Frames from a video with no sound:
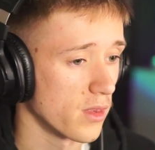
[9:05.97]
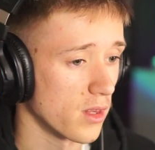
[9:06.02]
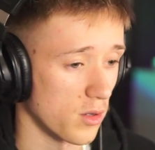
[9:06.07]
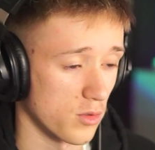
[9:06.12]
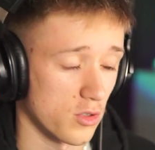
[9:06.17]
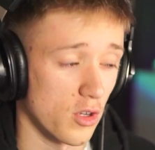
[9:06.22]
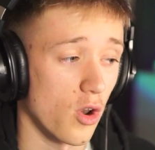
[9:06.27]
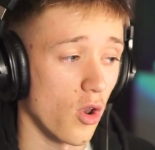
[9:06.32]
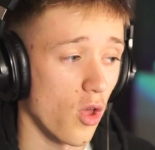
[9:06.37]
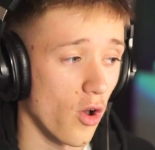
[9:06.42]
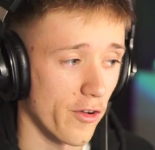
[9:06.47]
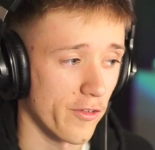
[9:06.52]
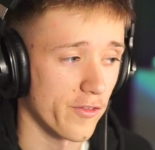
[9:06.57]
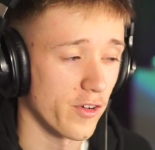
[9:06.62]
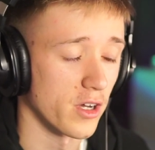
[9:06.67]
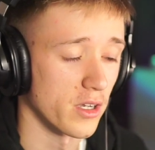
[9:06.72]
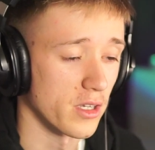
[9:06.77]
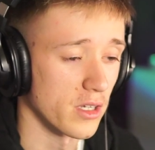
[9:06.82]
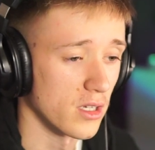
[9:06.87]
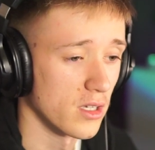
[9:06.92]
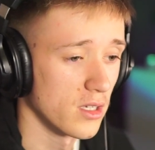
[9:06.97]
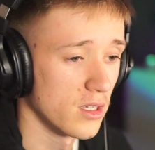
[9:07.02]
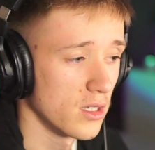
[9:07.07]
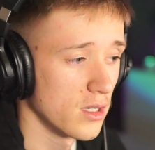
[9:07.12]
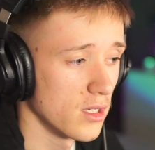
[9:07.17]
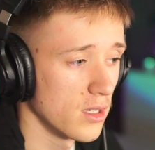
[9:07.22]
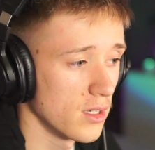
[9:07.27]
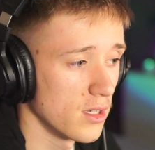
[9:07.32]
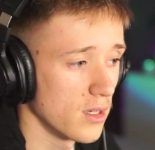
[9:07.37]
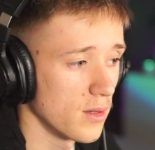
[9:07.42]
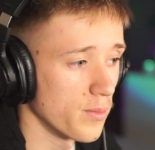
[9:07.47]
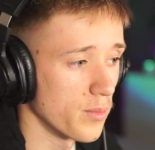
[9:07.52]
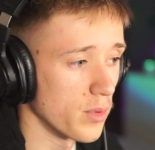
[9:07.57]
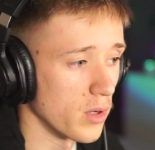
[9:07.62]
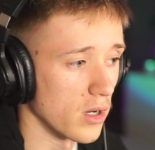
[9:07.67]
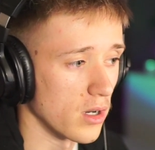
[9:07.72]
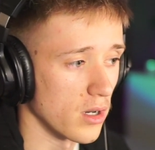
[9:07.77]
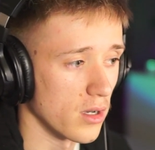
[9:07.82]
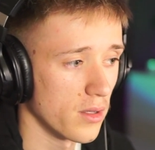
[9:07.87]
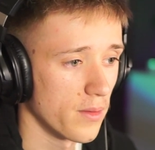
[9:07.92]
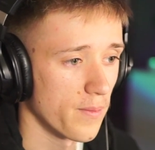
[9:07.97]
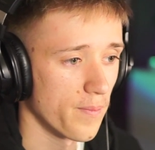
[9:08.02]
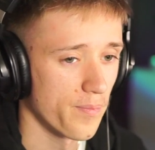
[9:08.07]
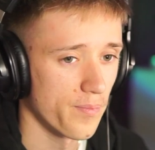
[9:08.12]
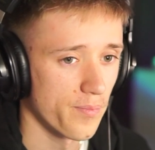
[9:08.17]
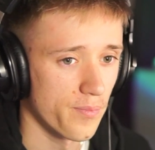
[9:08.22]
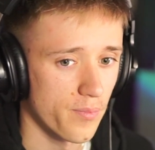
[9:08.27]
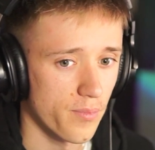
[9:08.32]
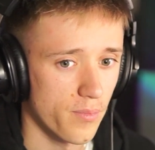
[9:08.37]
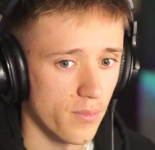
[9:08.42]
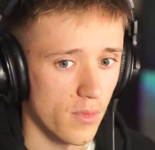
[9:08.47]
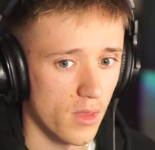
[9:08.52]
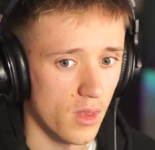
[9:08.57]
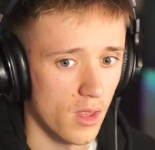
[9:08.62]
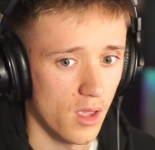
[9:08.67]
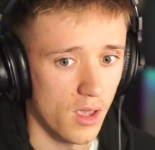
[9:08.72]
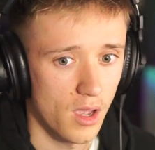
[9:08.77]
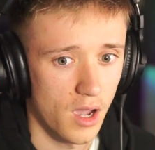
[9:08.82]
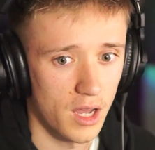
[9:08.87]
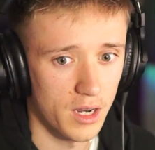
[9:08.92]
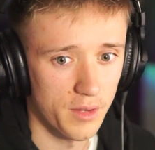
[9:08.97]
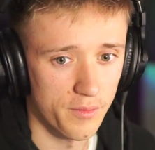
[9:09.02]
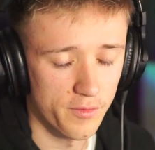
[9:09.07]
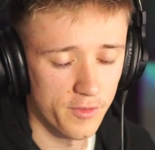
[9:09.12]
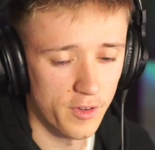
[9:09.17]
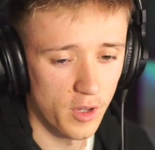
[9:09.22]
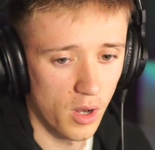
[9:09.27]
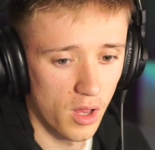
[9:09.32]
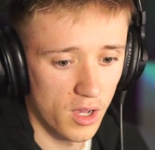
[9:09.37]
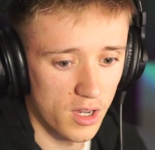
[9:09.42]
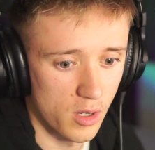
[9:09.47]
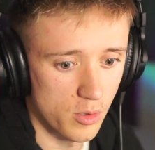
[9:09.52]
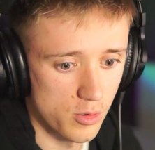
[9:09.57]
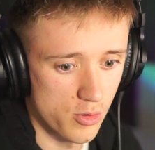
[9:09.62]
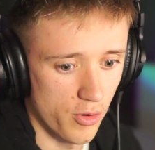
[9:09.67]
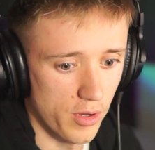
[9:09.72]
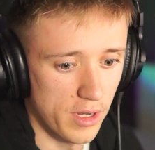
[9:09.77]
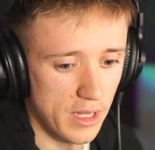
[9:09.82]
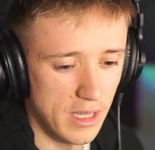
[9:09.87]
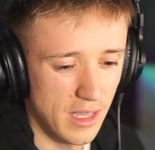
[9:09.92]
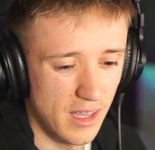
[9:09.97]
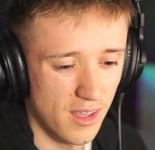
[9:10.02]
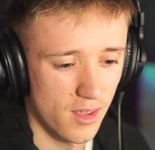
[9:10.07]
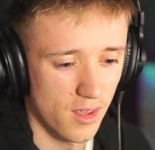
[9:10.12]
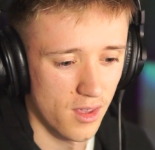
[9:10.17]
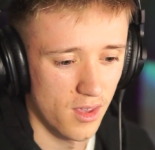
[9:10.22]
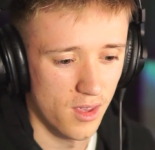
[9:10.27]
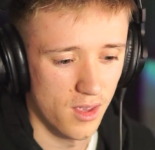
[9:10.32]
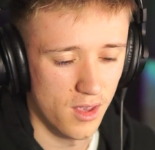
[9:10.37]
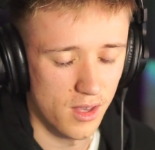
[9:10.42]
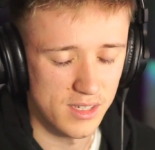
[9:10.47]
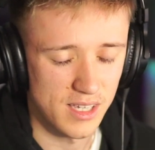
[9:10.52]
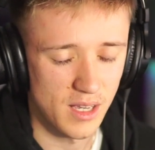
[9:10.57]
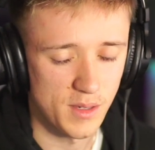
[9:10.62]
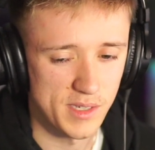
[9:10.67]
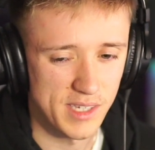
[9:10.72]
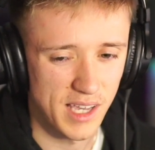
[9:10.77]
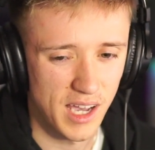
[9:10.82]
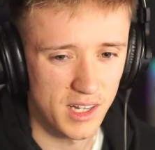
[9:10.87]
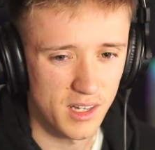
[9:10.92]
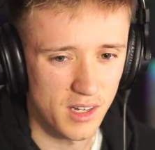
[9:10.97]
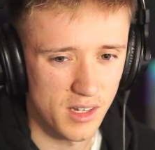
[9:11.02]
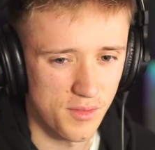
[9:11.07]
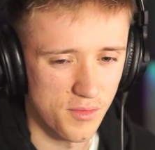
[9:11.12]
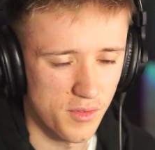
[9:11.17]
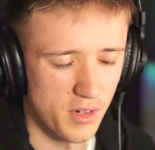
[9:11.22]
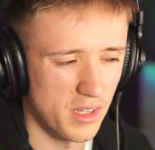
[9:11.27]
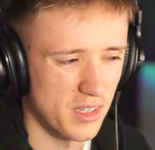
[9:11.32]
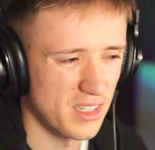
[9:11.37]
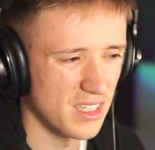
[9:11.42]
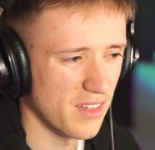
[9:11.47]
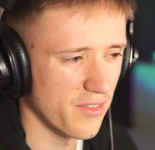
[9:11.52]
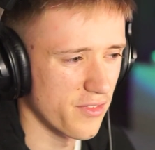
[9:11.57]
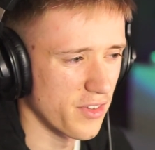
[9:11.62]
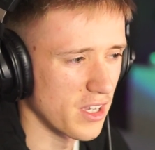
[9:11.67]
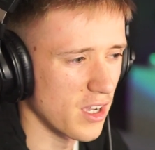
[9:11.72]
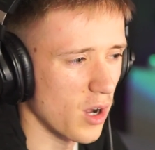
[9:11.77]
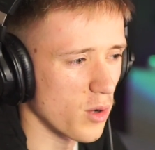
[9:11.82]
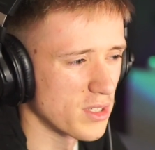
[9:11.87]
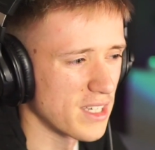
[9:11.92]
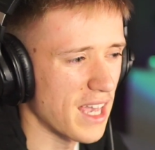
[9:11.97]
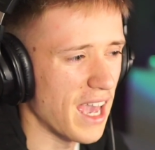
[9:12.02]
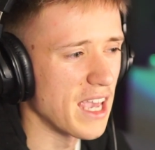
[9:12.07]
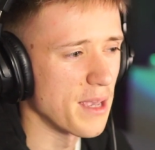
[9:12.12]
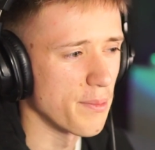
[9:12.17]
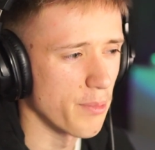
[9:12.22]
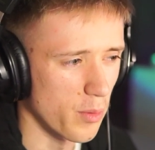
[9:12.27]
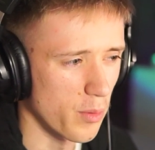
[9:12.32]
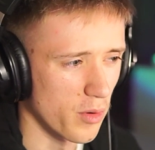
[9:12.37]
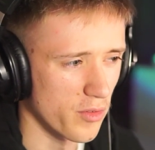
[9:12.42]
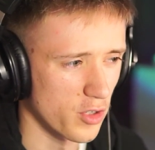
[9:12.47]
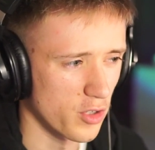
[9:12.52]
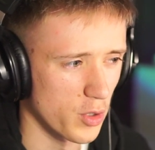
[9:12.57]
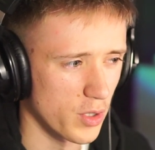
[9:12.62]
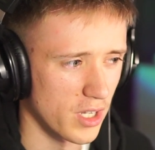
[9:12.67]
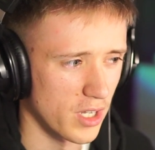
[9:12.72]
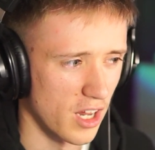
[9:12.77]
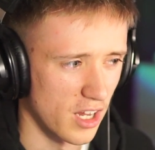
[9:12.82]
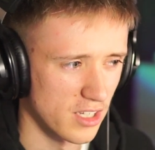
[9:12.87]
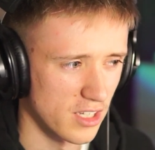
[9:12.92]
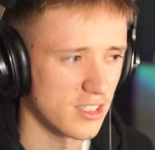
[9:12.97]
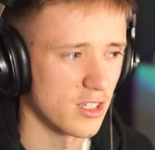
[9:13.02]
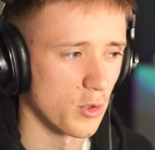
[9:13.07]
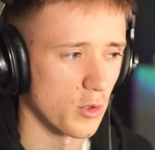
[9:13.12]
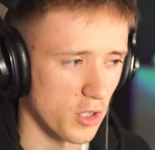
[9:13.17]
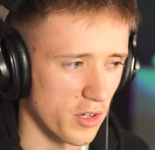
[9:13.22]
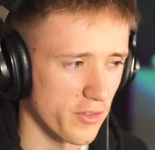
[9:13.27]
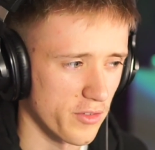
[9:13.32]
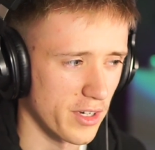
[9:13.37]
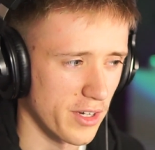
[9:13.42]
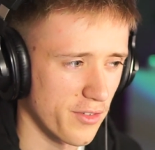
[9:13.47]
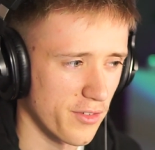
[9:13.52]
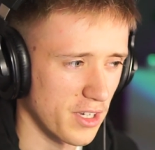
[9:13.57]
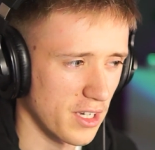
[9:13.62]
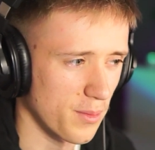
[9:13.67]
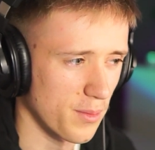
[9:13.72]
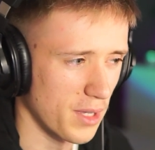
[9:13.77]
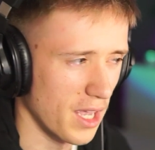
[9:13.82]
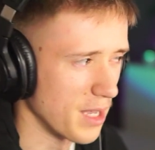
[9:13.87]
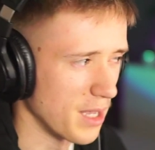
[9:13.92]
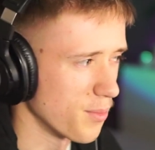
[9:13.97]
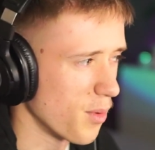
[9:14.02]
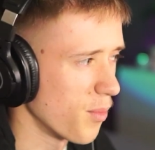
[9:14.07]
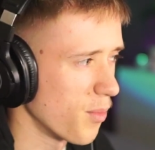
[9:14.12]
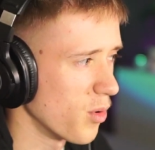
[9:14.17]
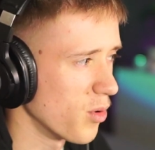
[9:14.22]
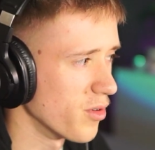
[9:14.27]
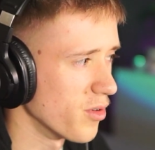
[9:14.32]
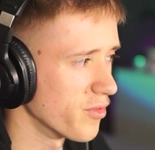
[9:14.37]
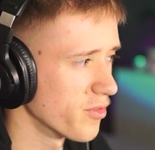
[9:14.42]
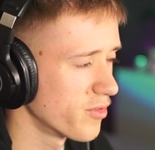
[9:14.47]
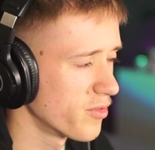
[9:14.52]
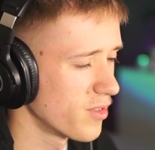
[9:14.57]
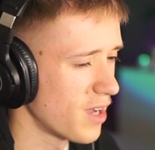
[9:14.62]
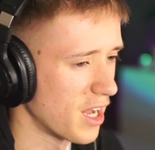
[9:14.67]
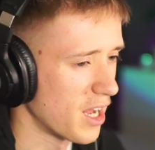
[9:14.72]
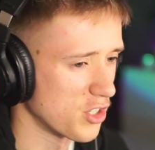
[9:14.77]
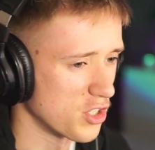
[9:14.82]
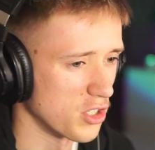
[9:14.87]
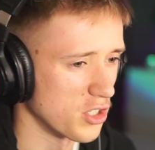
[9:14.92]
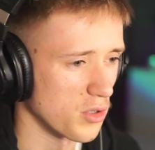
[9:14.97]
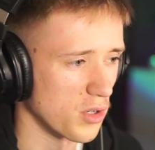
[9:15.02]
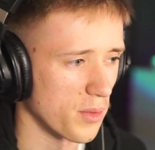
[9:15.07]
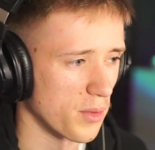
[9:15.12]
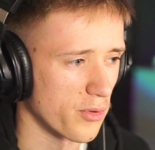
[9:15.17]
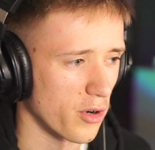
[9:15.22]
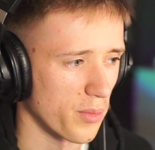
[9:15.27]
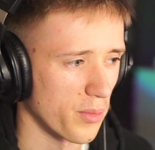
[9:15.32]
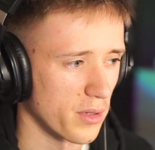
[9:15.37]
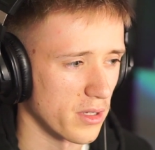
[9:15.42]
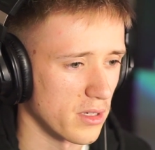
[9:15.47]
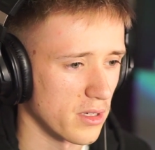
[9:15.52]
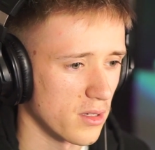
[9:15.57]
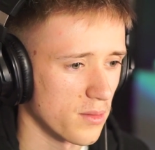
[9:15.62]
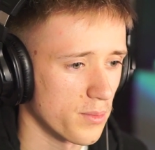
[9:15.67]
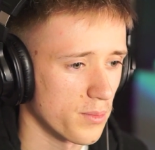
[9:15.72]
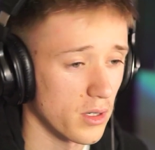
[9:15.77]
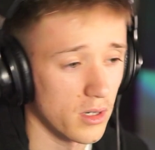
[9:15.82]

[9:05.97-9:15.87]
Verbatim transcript: That was mm. a lot of fun, mm but I didn't feel like I was really. It sounds sad. I didn't really think I was capable of doing. It. I still don't really think I'm capable of actually doing it properly.